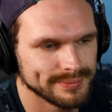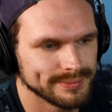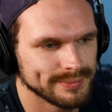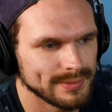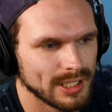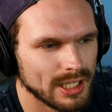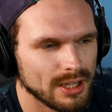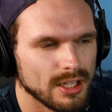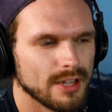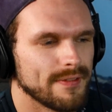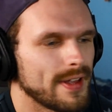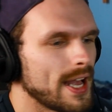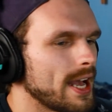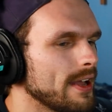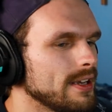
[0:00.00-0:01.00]
I love
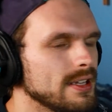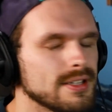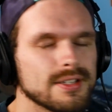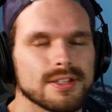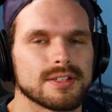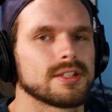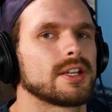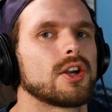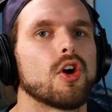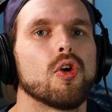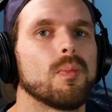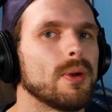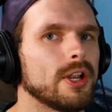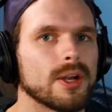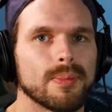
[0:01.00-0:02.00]
Addie's just like
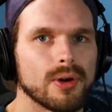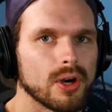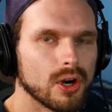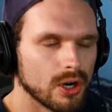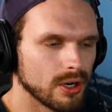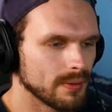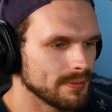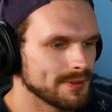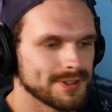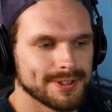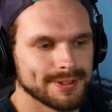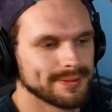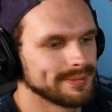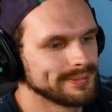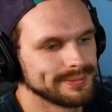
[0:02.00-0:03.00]
opening up her
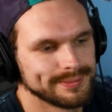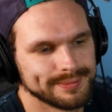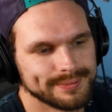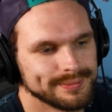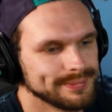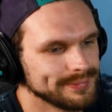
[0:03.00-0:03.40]
arms.